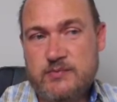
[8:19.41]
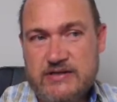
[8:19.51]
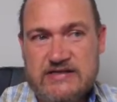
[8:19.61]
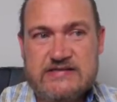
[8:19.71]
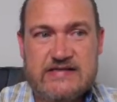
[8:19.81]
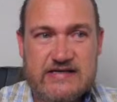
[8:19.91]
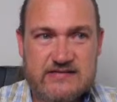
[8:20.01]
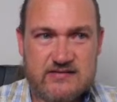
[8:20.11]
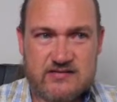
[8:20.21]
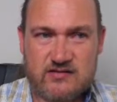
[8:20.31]
Please
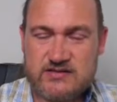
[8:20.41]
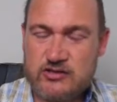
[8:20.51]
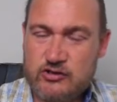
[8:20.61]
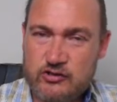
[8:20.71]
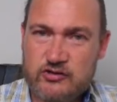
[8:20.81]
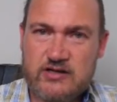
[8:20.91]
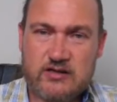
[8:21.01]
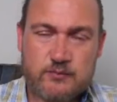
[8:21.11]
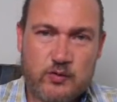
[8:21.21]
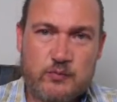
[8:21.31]
exercise good
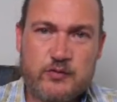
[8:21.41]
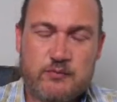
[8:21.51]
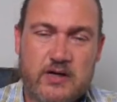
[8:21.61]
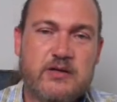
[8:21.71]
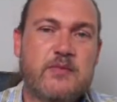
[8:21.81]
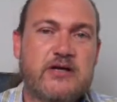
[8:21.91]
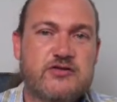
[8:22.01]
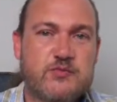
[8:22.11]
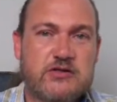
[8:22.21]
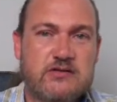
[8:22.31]
and proper money
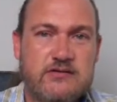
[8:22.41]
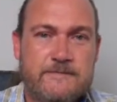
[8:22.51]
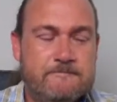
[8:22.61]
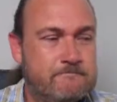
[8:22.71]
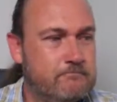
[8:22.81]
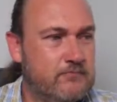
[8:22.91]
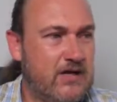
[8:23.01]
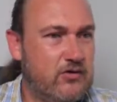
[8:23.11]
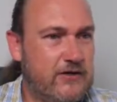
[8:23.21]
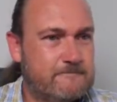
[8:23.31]
management.
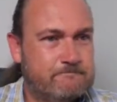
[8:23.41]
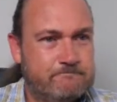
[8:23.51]
Okay.